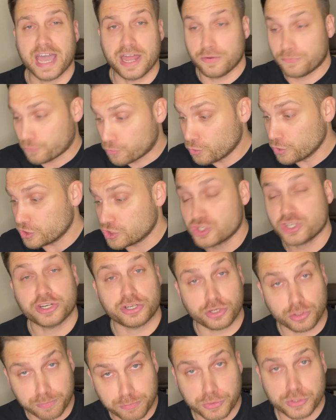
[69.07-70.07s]
of course
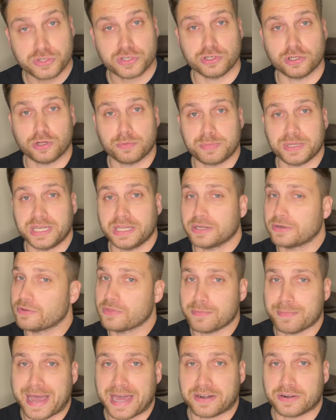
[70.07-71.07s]
share your personal opinion
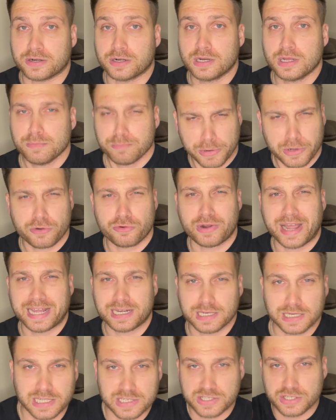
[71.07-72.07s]
on the matter. But
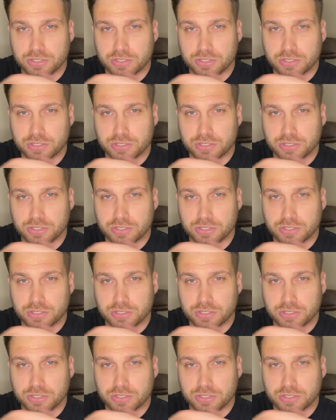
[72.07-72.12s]
alright, let's do